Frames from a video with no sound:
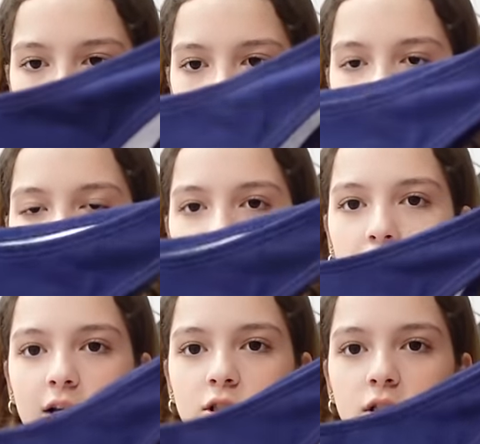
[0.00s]
Okay, wait,
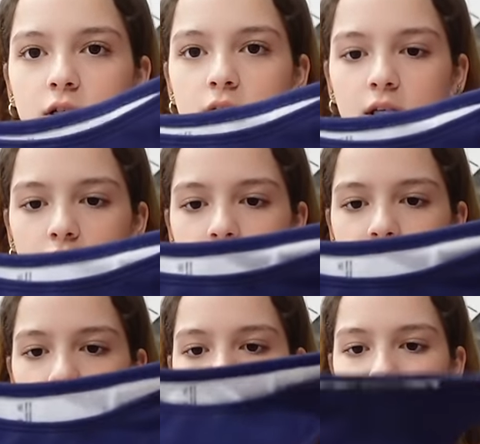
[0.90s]
that actually looks like it could
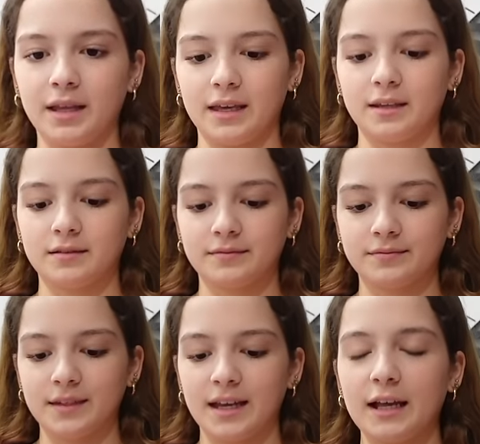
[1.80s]
fit, but like,
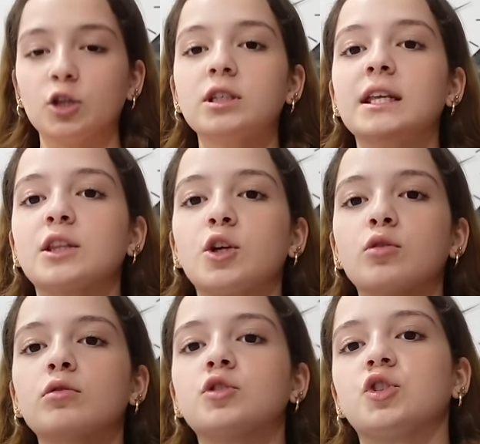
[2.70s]
it looks like
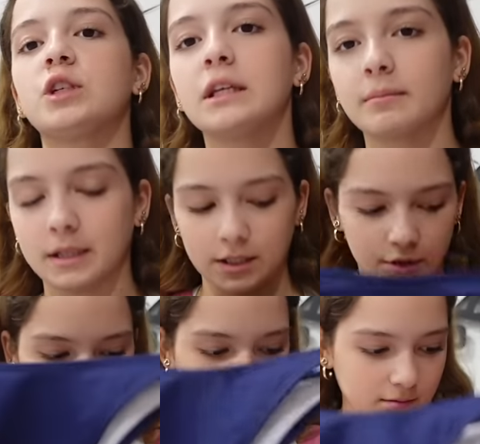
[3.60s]
literal jean
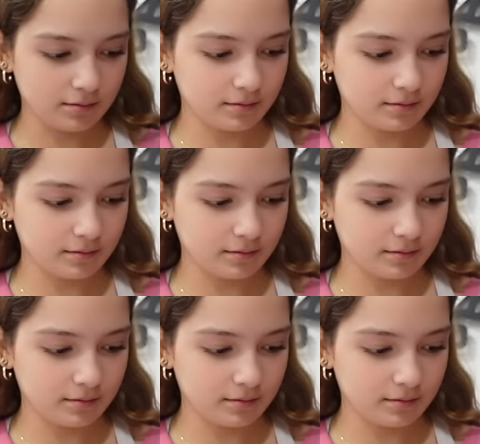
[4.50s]
material.